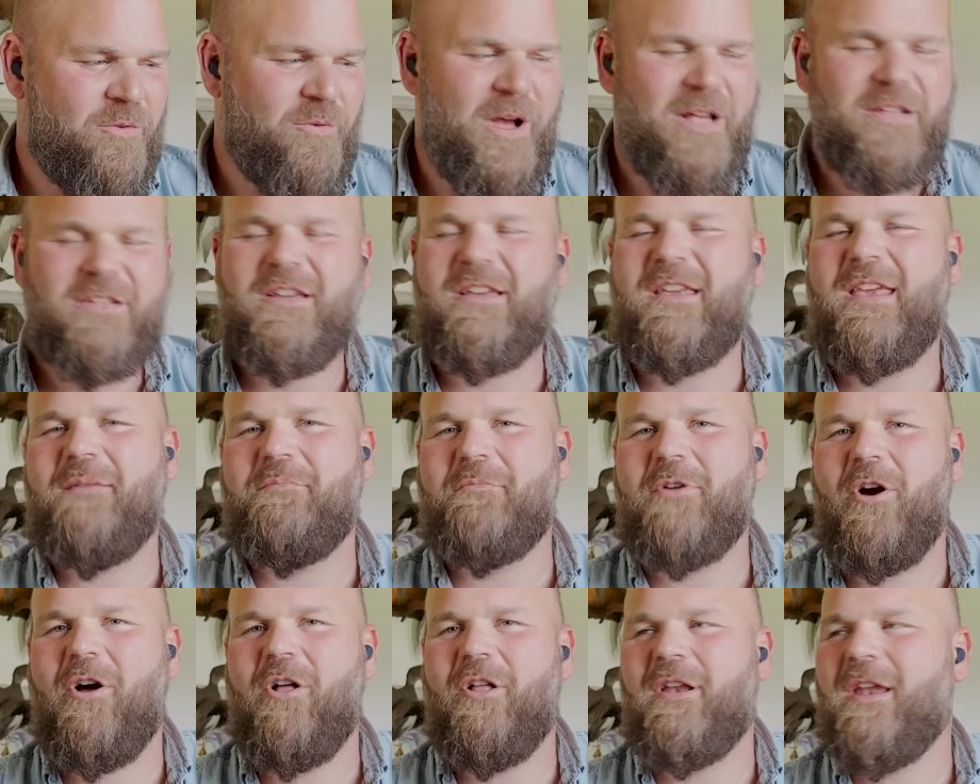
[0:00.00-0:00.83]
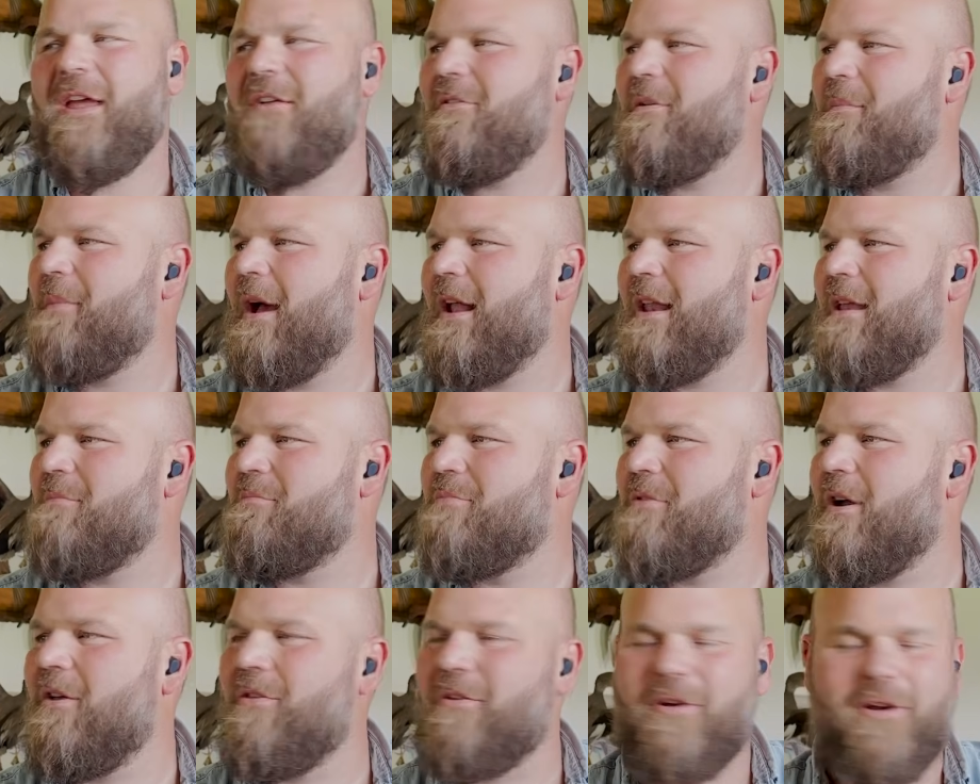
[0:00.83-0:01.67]
Why does he keep calling everybody
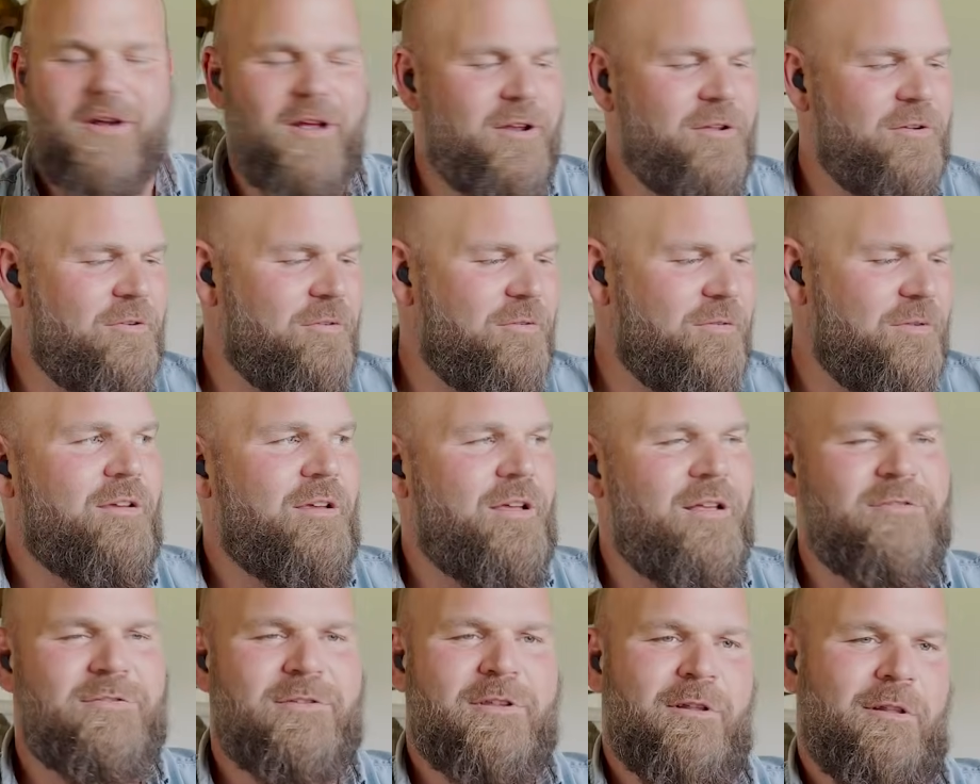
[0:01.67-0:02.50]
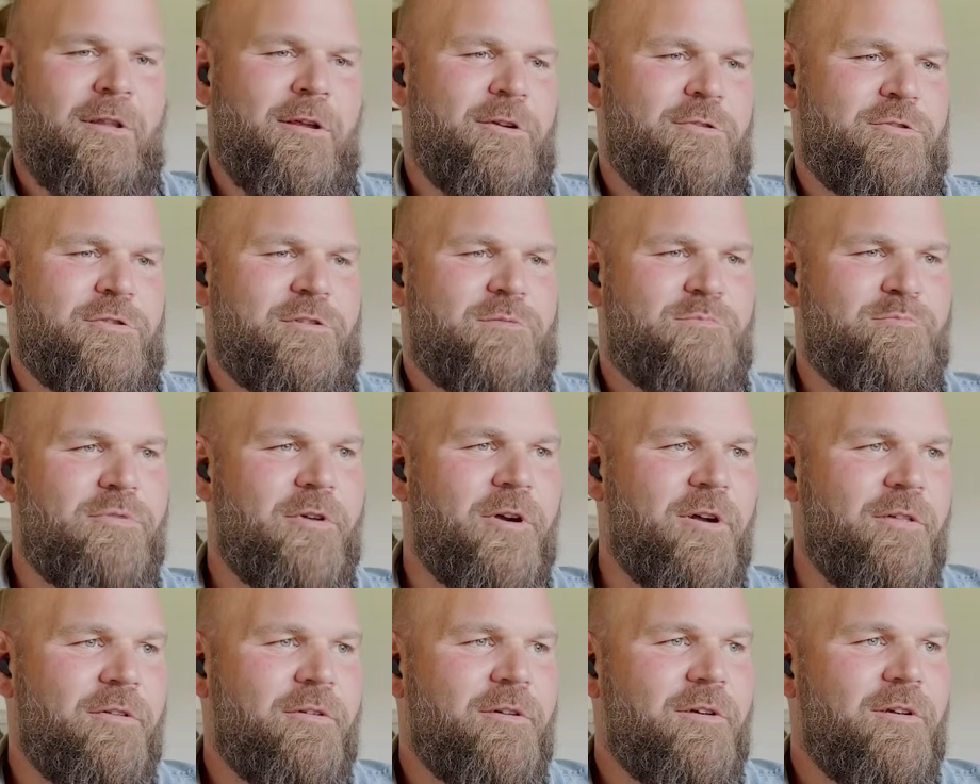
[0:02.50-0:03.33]
brother? It's delicious,
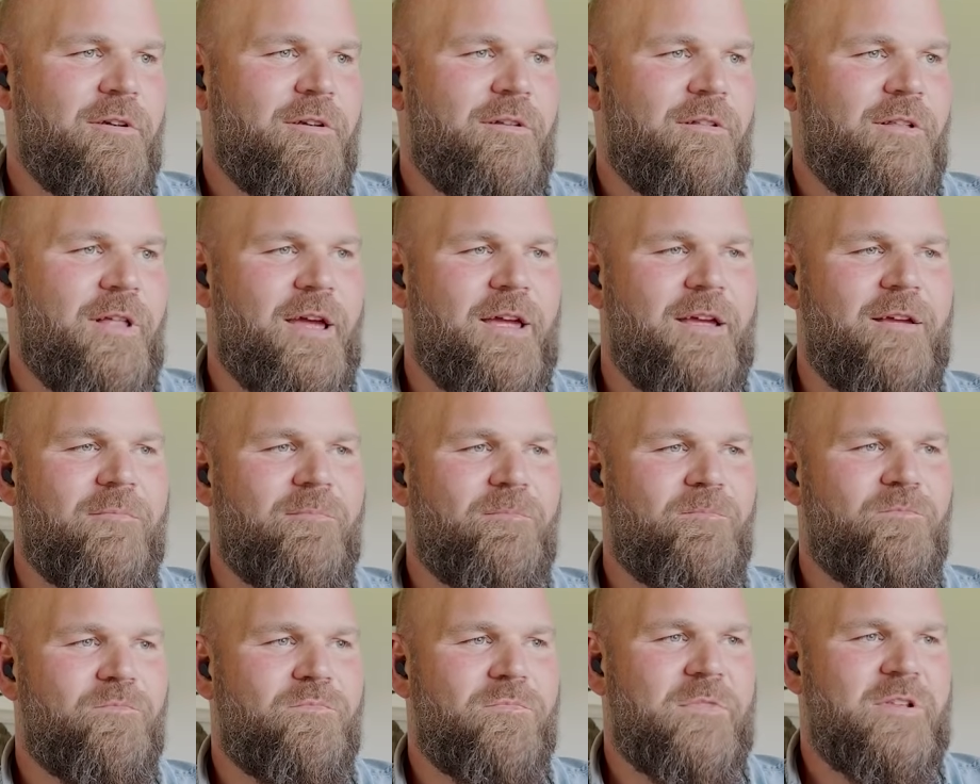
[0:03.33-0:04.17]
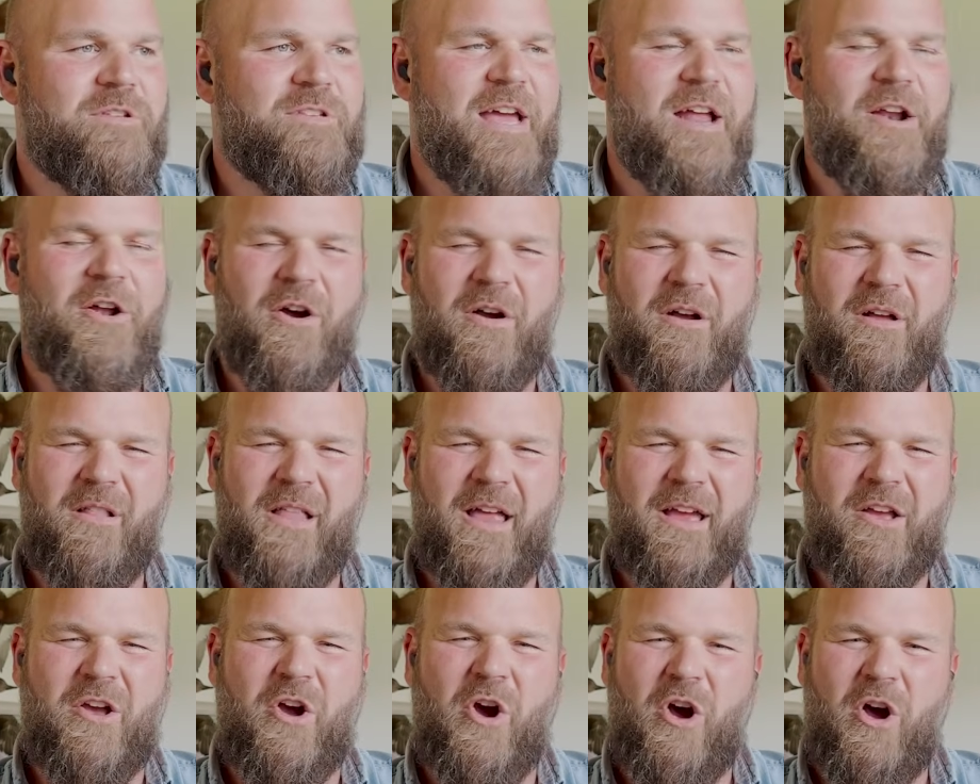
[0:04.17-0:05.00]
brother. Like, is that
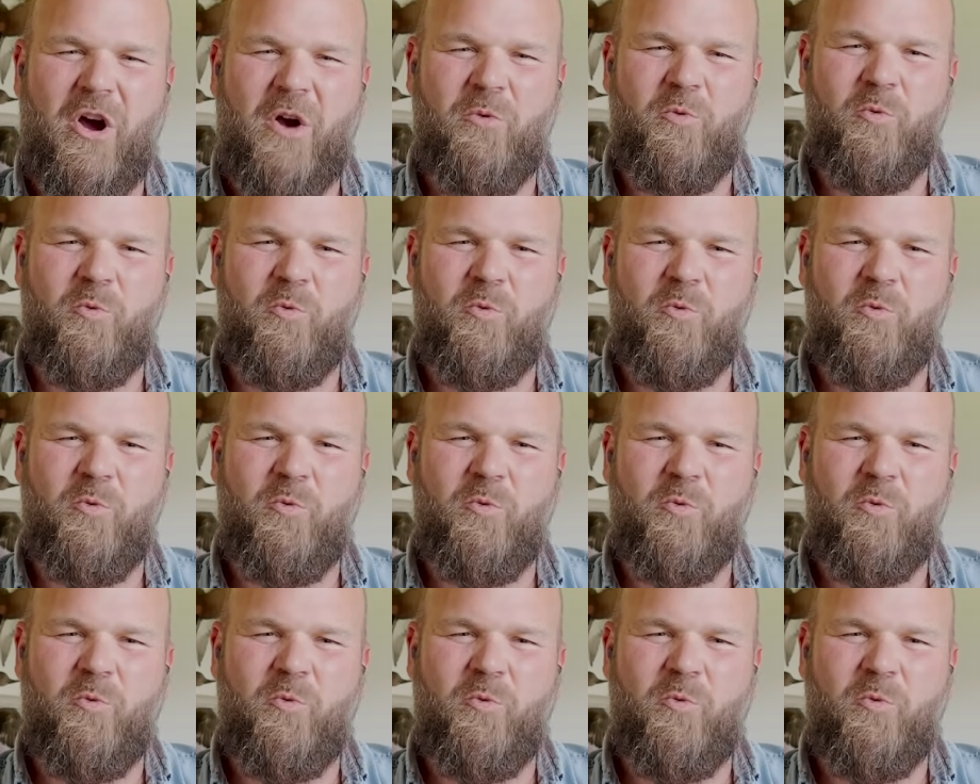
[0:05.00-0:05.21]
like a